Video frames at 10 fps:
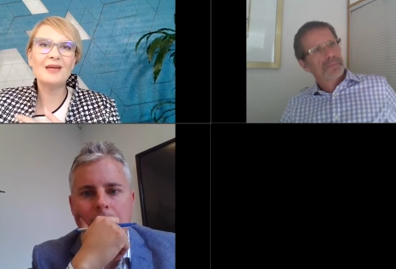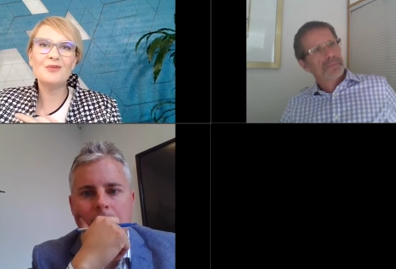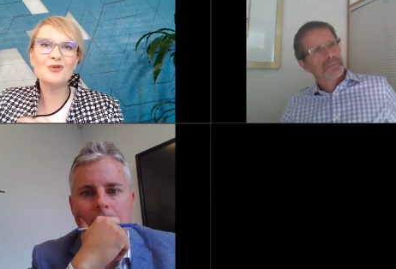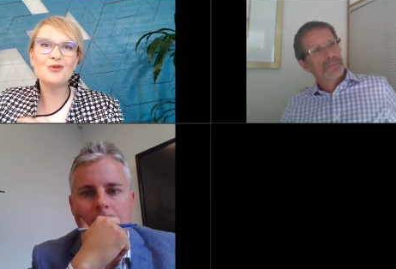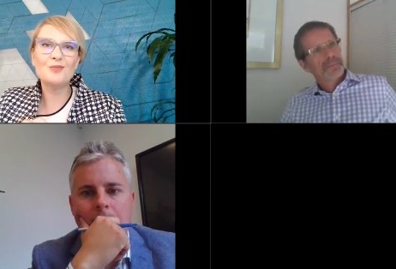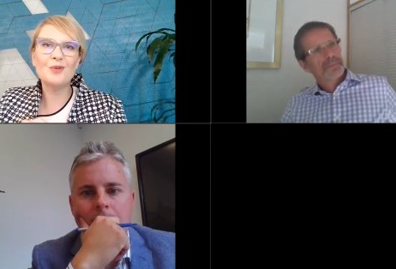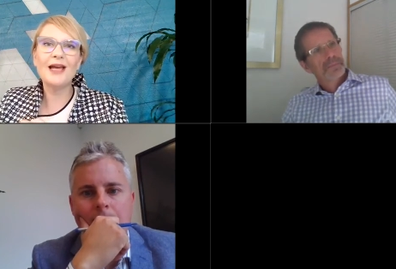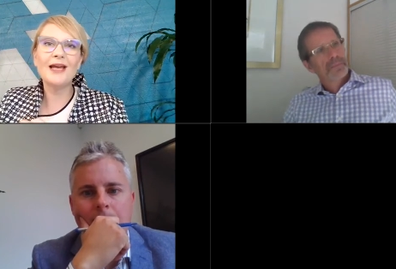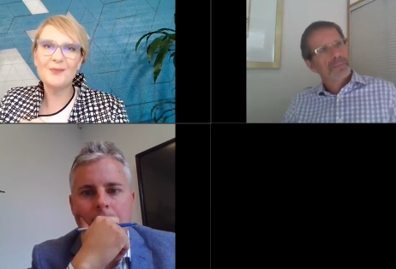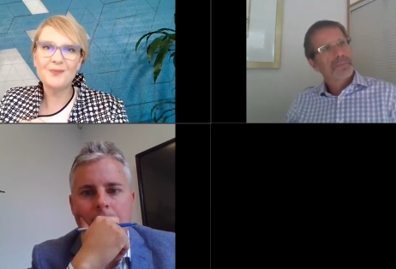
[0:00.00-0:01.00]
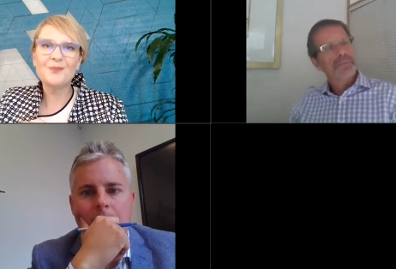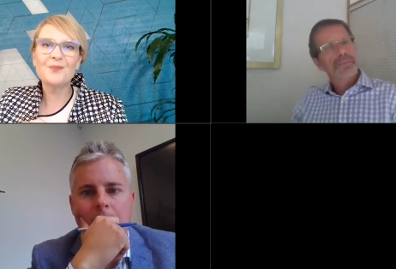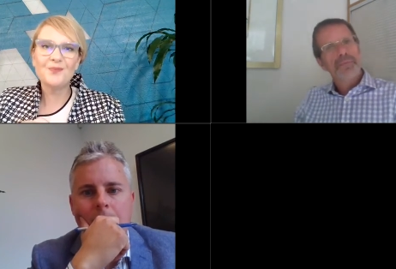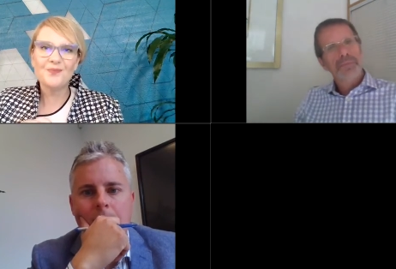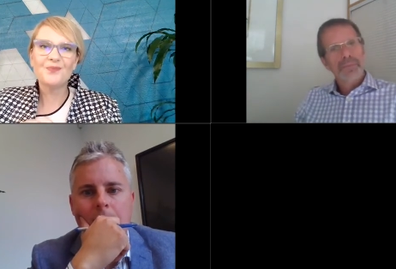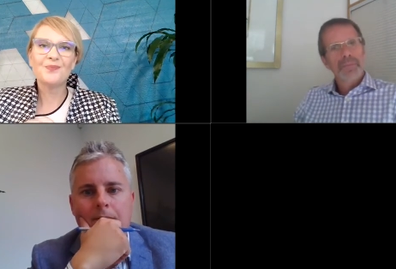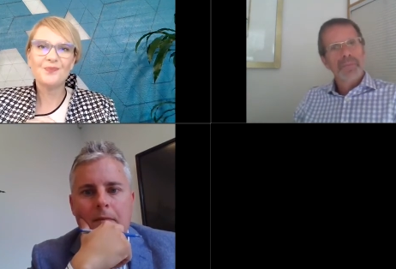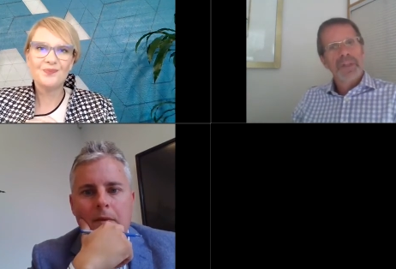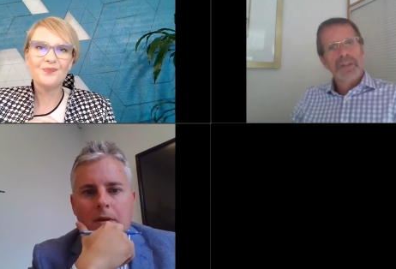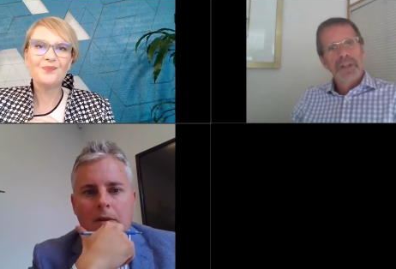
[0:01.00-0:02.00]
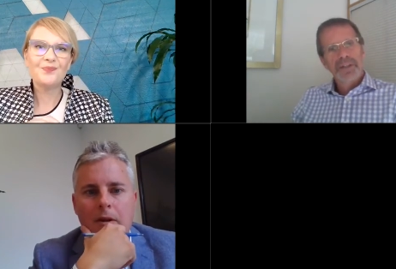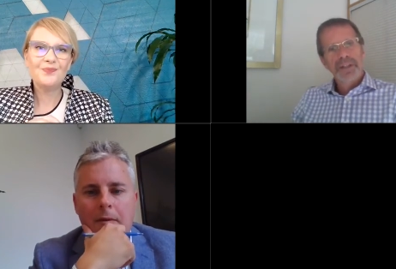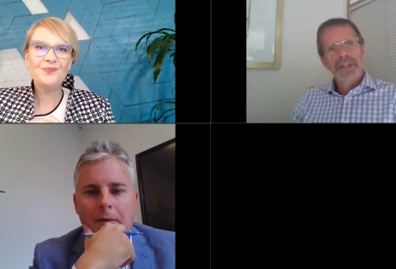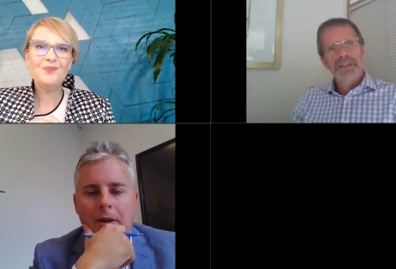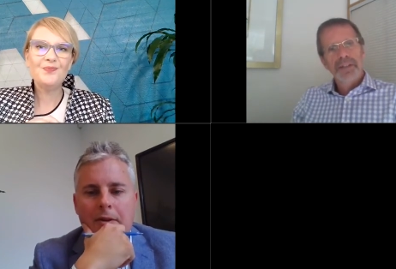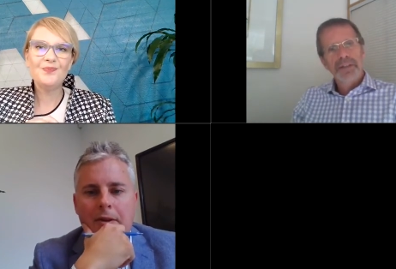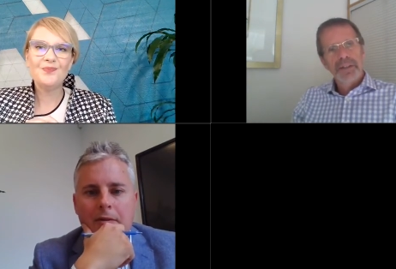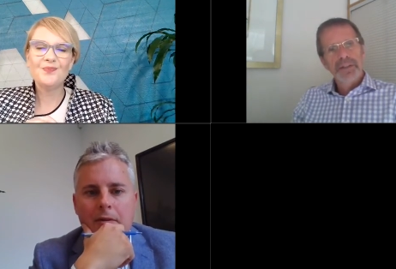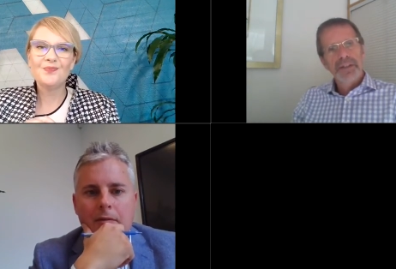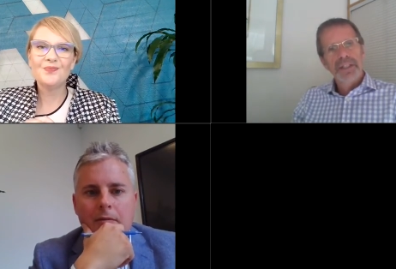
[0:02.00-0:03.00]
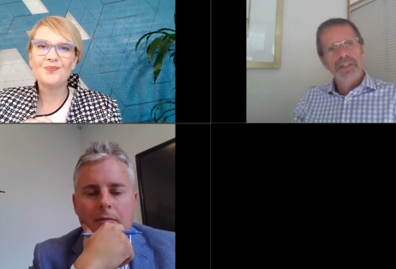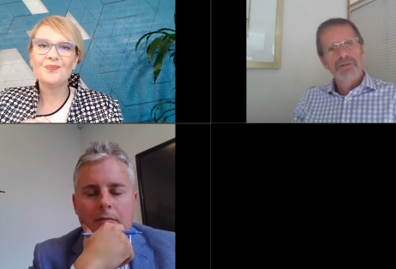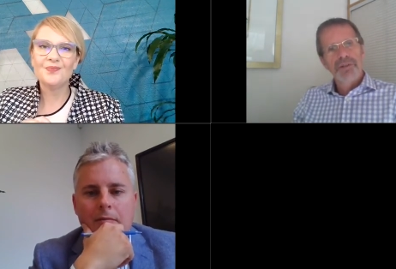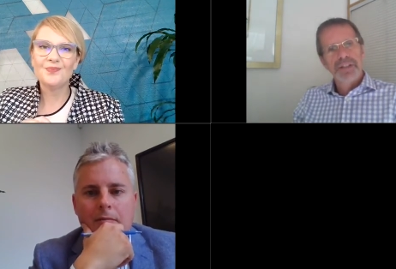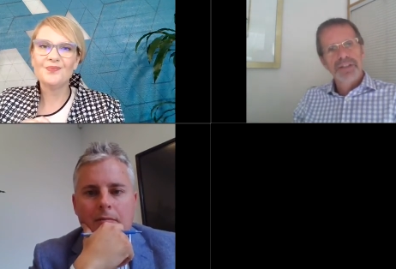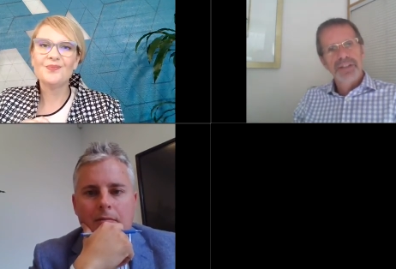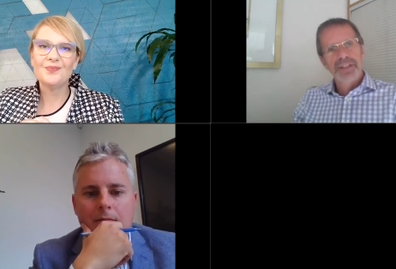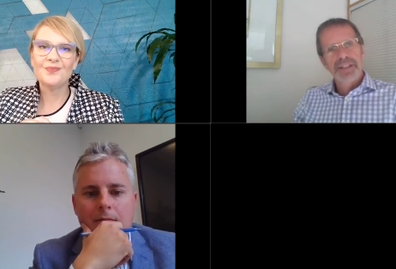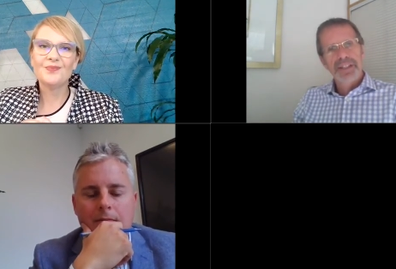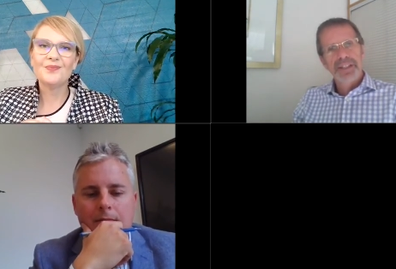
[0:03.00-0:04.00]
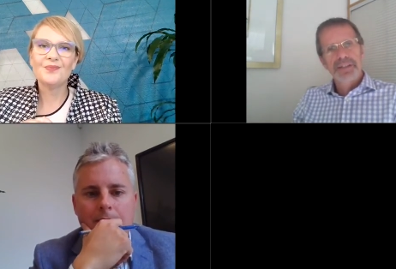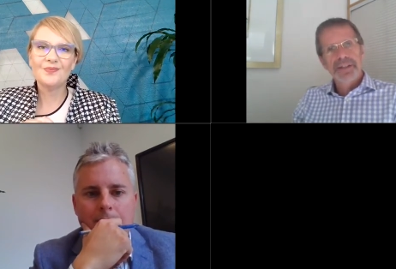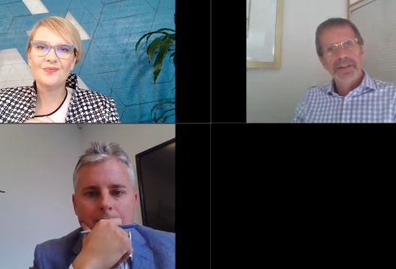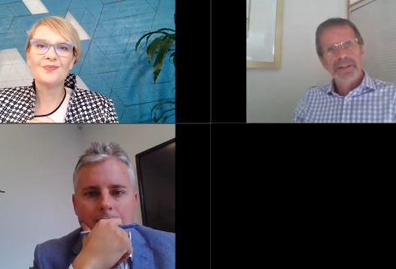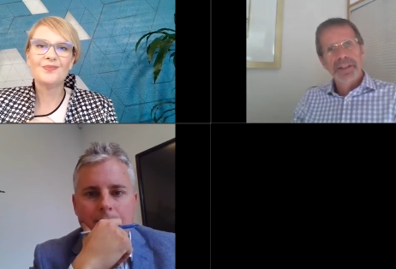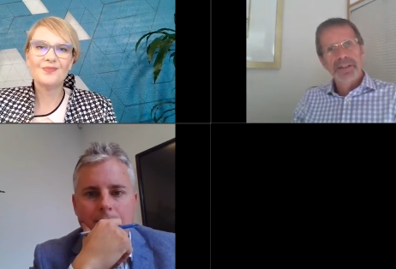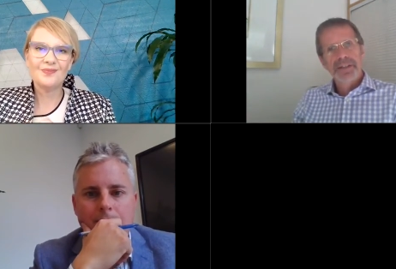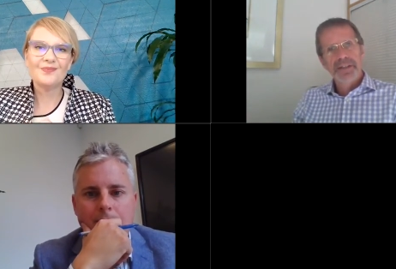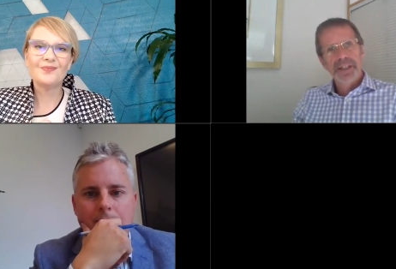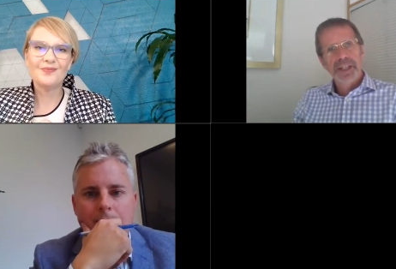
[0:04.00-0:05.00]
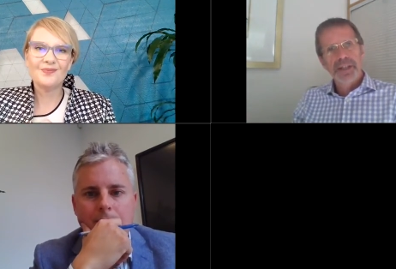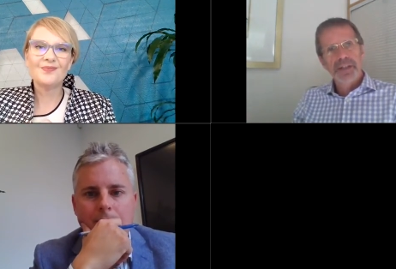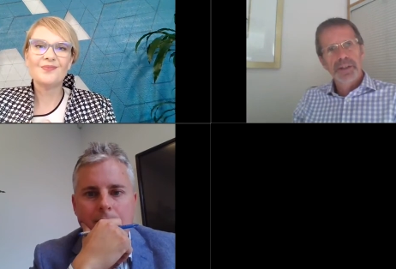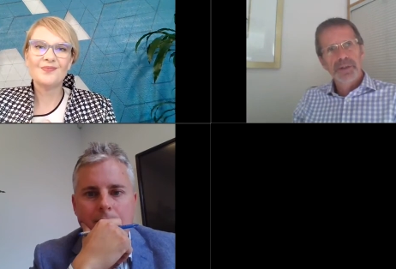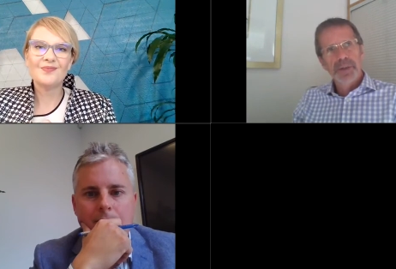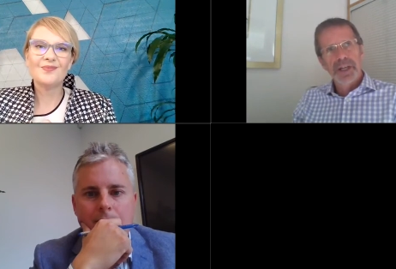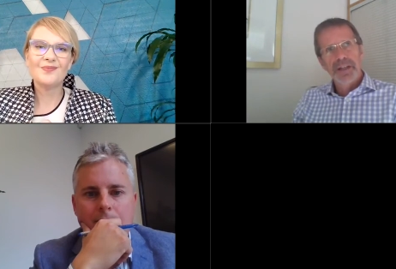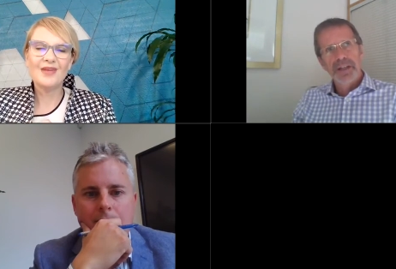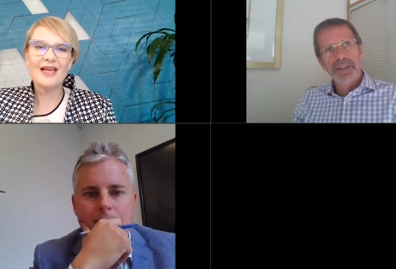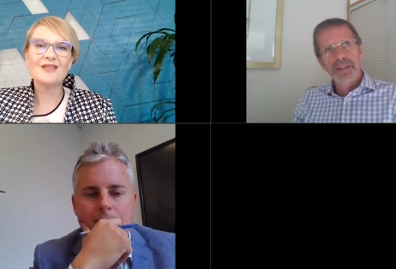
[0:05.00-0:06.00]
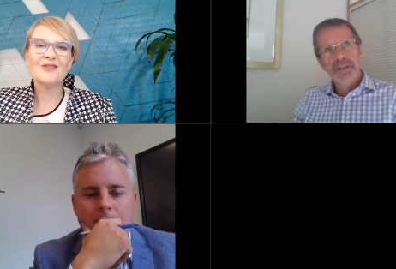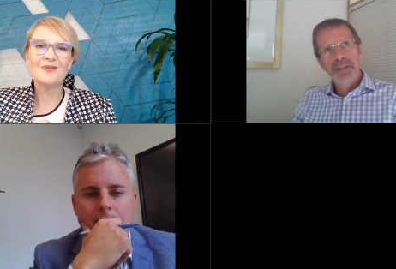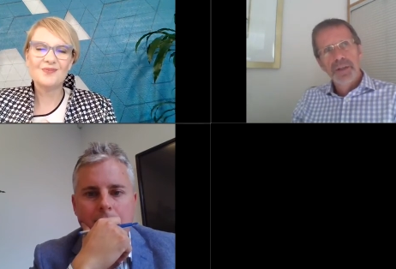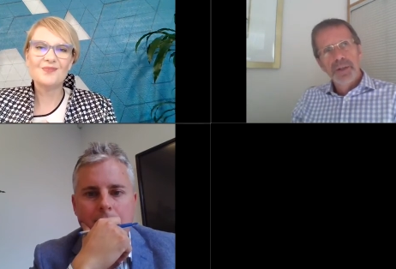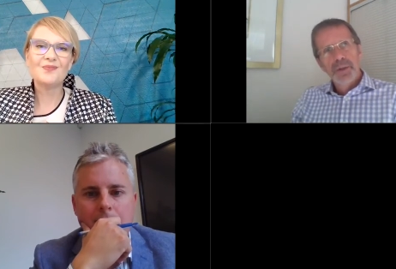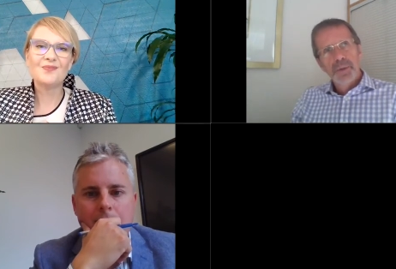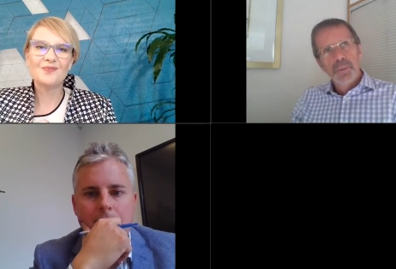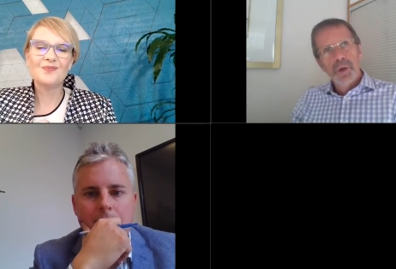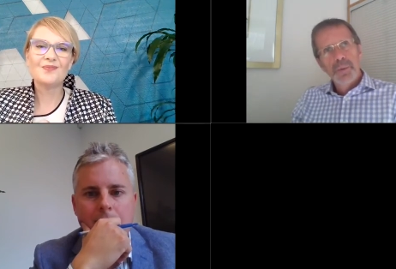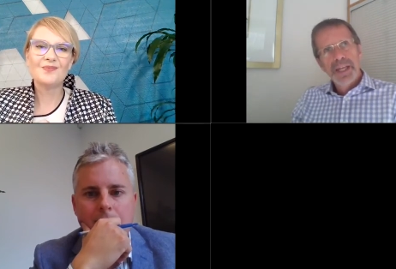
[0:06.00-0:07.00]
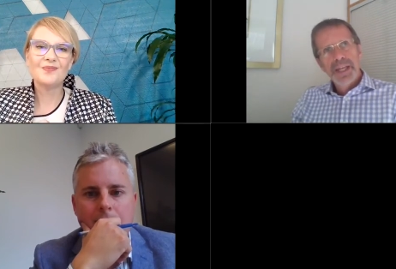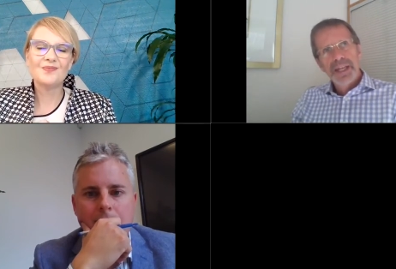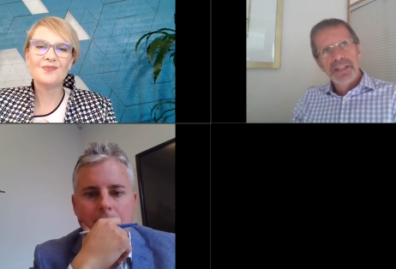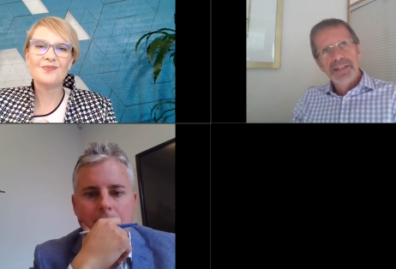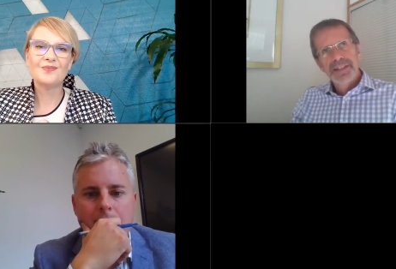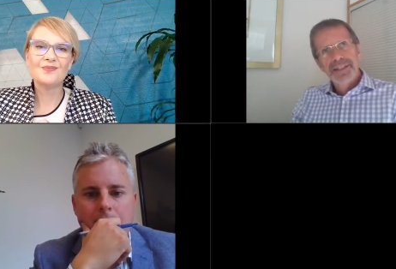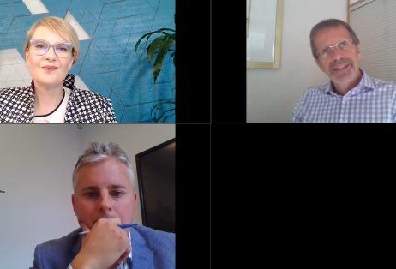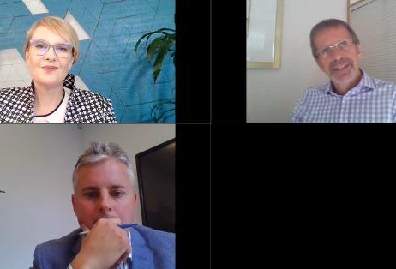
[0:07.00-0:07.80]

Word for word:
Speaker 1: a game you should play.
Speaker 2: Yeah, I think that's the, the, the key. Trust, I think, is the is the thing. And uh, I, I yes. think what we had,